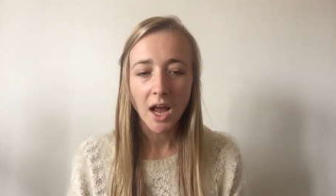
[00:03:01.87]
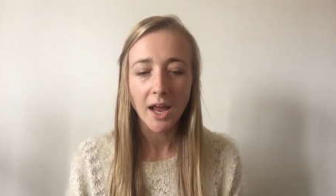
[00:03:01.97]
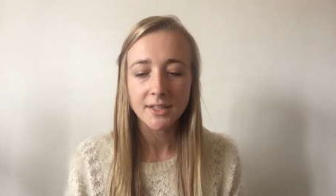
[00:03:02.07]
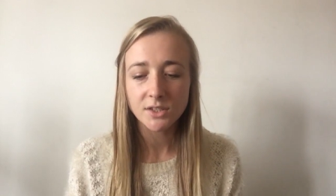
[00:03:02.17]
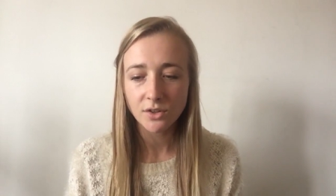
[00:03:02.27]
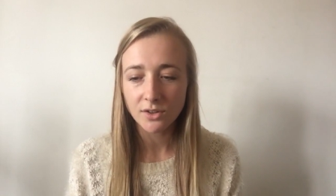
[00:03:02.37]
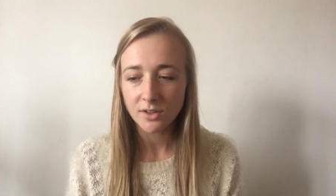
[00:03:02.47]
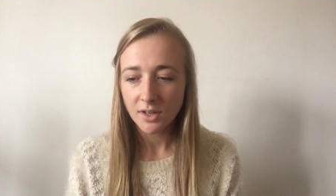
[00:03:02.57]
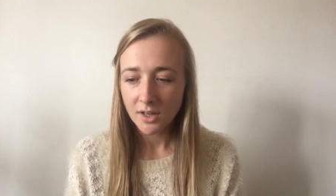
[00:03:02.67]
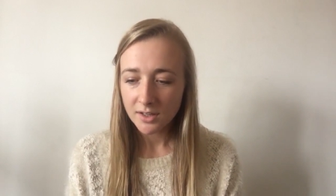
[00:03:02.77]
And so,
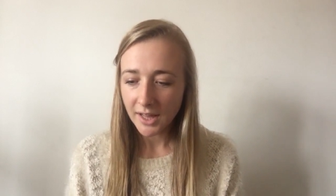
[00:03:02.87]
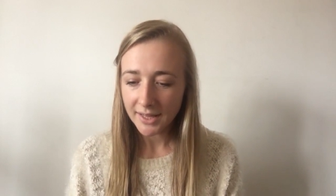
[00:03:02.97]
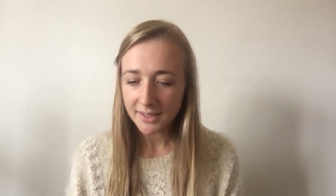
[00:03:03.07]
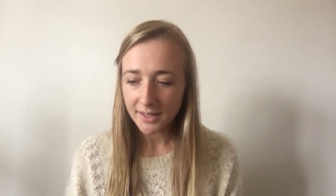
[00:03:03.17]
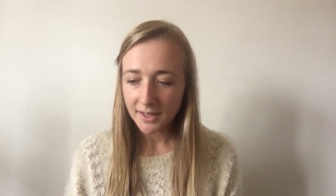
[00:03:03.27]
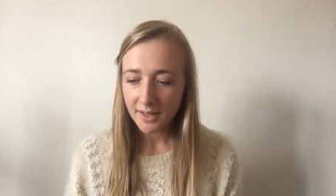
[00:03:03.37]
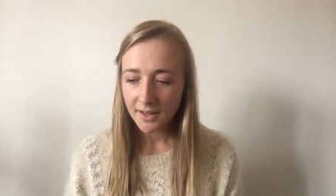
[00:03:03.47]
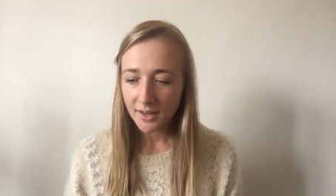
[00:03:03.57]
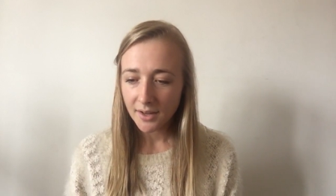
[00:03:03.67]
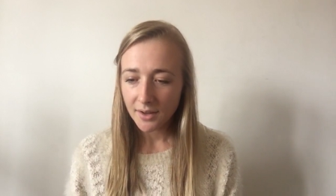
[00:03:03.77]
like,
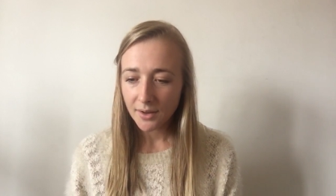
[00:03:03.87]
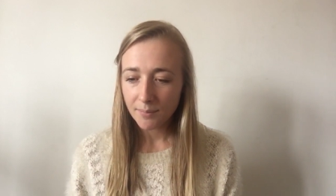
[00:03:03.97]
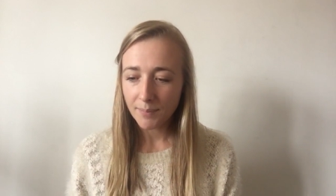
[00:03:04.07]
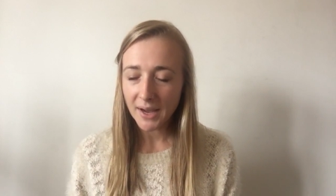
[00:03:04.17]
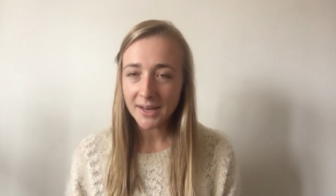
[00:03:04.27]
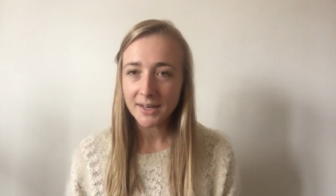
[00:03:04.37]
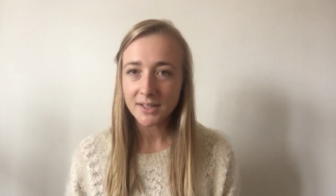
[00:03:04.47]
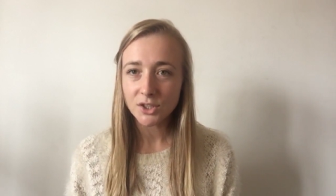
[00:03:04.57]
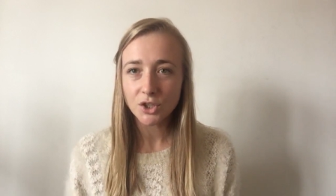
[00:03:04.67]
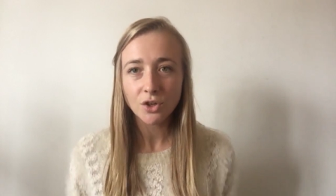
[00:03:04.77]

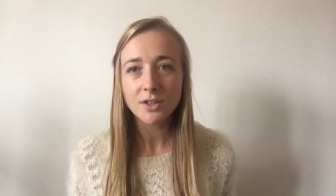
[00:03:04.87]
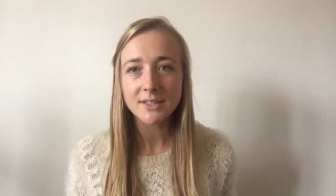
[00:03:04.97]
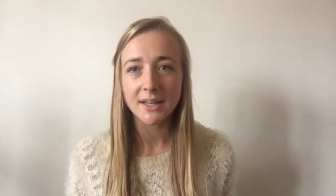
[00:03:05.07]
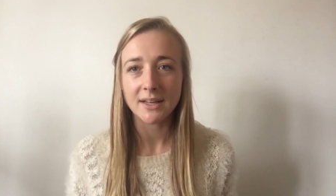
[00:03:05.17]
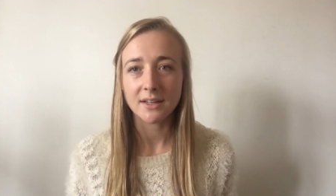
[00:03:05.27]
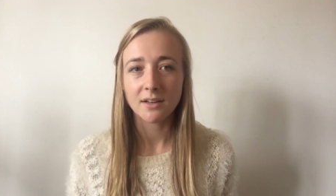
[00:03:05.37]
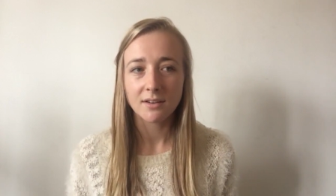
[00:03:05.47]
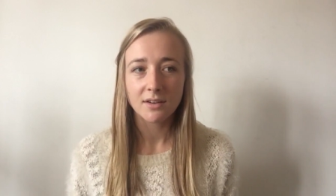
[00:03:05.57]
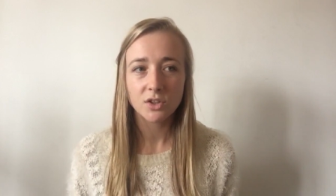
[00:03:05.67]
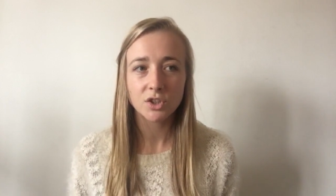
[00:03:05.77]
by choosing
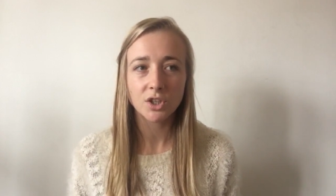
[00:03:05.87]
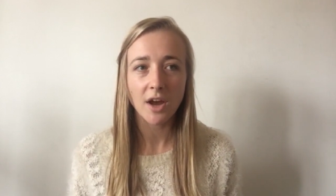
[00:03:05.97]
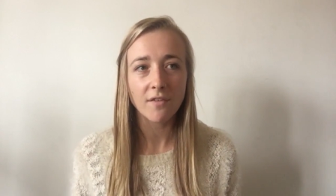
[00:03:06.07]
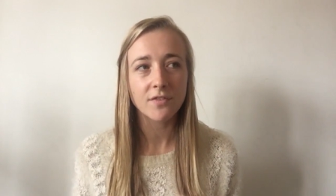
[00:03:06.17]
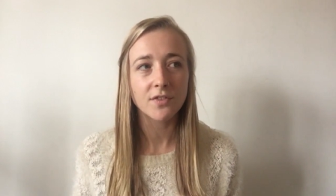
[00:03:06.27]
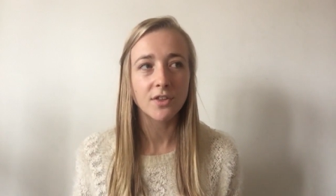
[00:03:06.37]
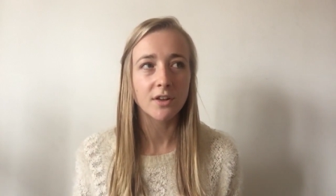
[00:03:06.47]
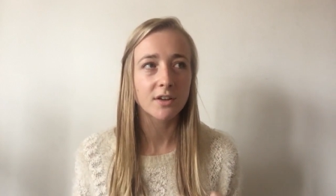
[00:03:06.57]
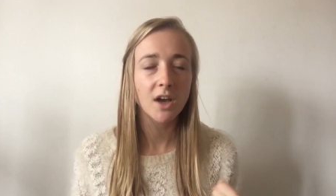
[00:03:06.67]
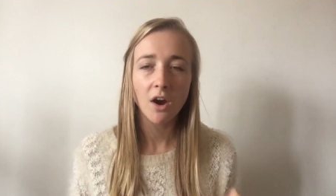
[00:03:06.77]
to have
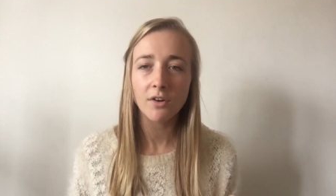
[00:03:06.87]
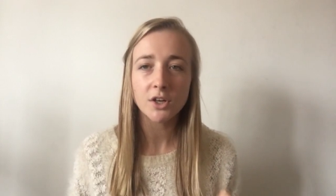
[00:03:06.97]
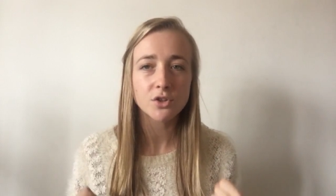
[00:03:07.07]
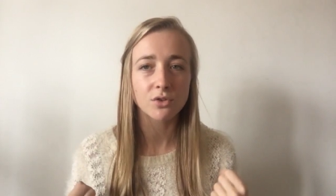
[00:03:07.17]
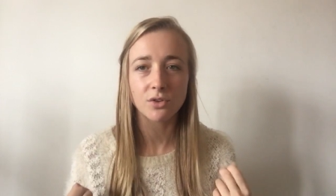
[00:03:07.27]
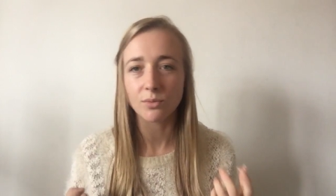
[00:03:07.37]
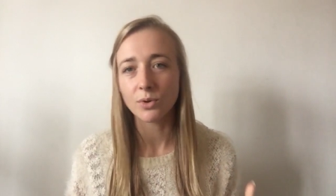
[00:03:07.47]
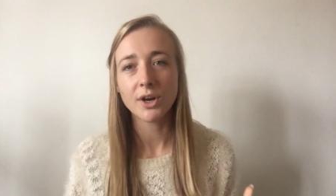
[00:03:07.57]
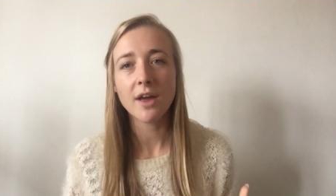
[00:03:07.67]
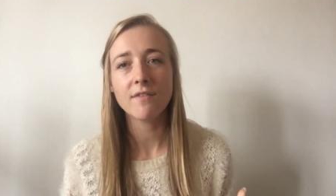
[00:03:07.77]
the courage or the
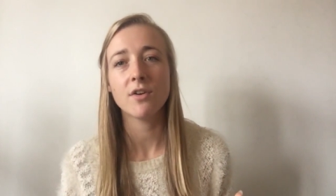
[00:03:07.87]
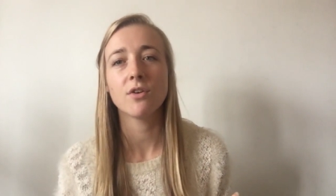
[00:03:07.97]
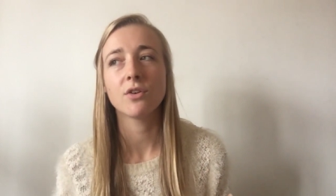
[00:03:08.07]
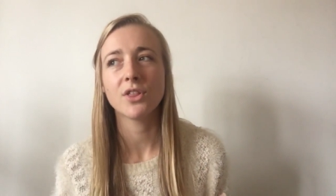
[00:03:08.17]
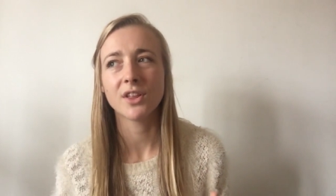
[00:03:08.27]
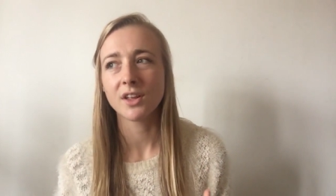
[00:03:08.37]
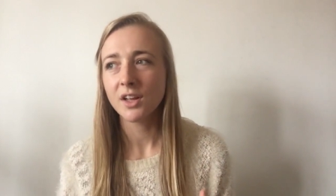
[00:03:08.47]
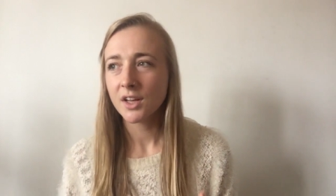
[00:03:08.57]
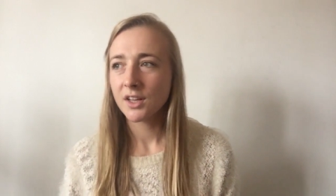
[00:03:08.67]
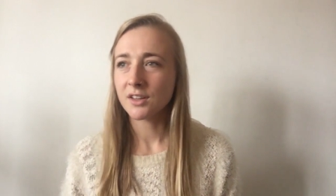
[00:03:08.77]
whatever, or the
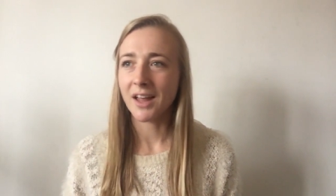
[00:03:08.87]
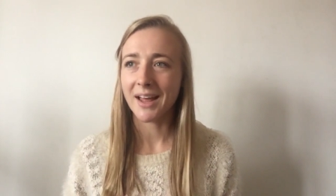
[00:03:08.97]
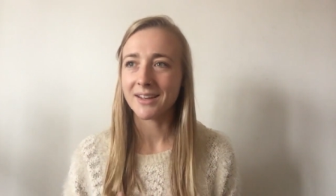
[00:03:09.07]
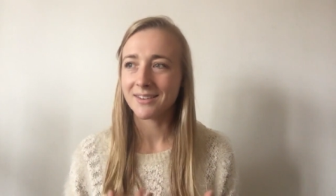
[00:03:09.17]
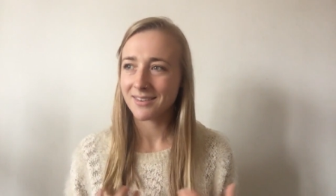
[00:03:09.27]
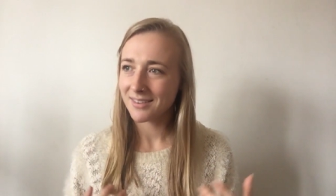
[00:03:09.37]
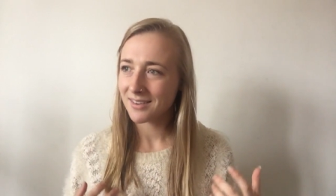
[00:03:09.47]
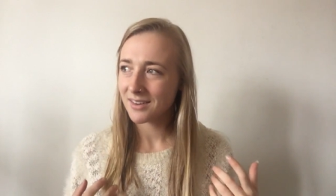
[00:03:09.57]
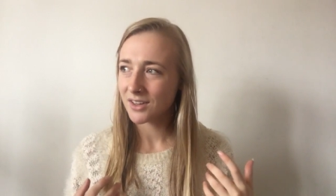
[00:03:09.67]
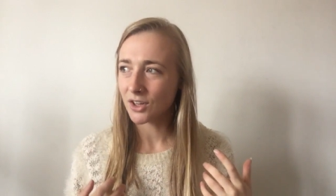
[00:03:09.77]
like,
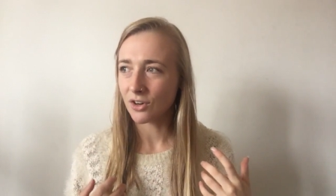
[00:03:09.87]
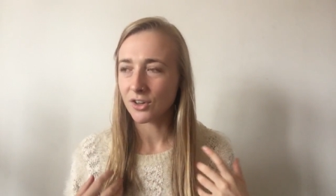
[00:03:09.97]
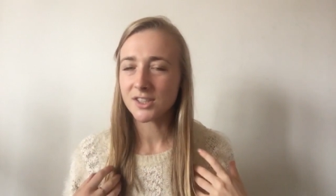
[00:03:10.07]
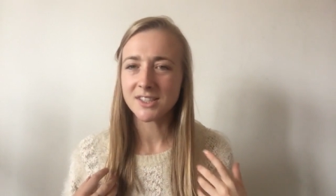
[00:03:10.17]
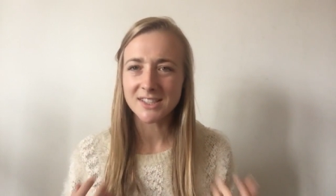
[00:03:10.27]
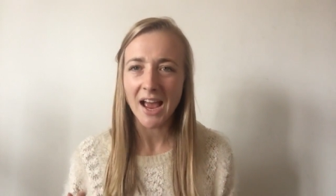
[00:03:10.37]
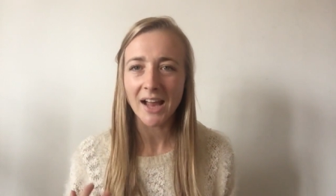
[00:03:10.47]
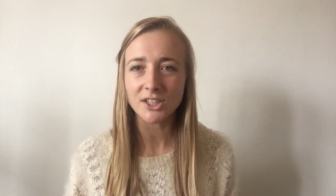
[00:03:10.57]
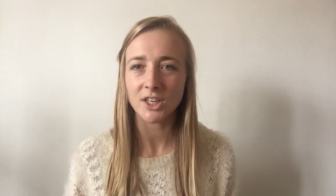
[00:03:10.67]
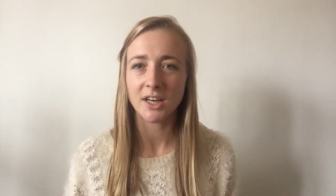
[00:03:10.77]

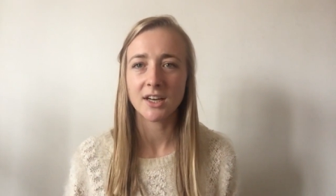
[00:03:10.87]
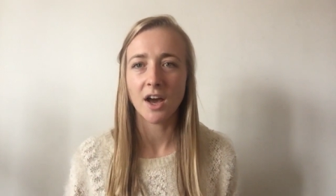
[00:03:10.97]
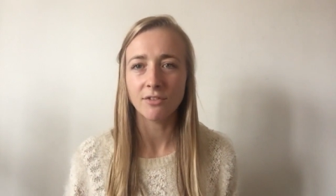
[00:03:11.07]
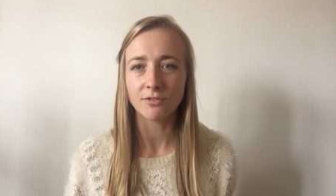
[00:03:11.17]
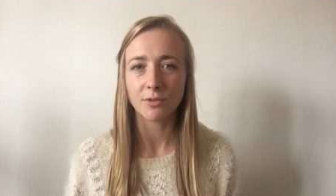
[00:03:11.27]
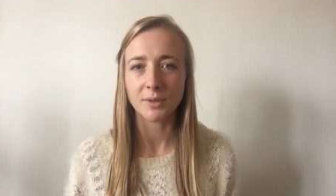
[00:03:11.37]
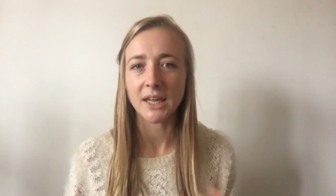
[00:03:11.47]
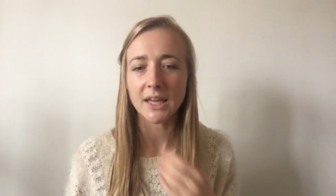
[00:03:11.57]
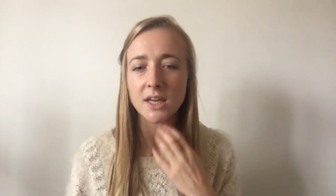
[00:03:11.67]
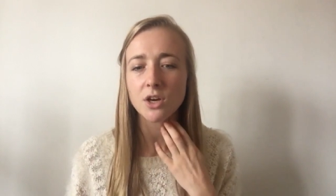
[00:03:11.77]
detaching enough from the
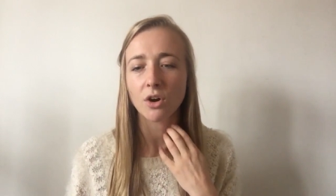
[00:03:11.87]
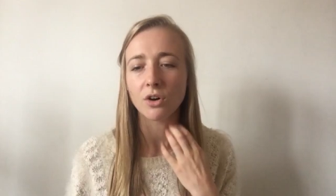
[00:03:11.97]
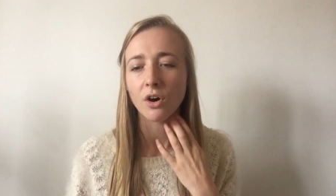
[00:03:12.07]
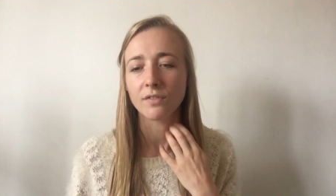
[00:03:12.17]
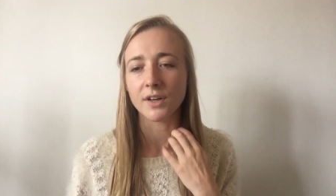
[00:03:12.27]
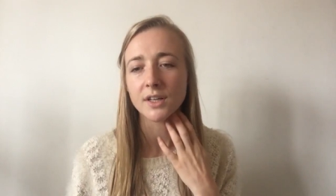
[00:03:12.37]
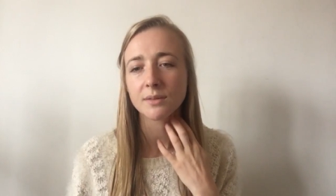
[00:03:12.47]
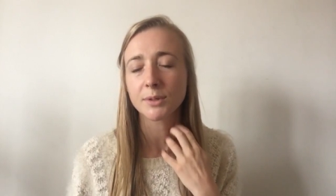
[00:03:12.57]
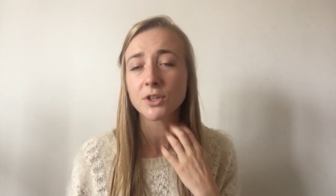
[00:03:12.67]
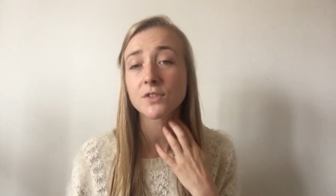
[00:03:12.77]
ego of
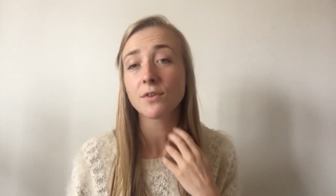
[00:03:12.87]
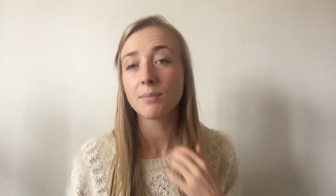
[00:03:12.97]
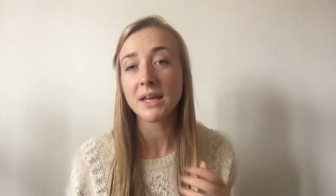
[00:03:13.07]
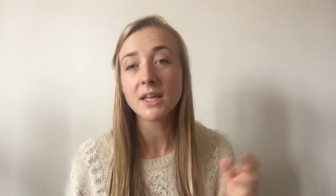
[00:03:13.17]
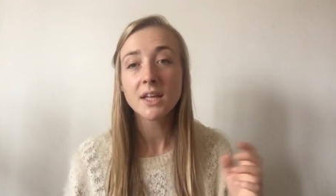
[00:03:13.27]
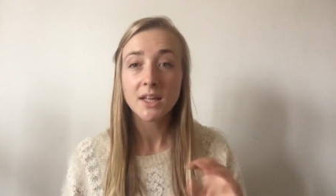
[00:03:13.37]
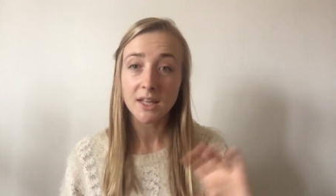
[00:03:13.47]
it, because for me,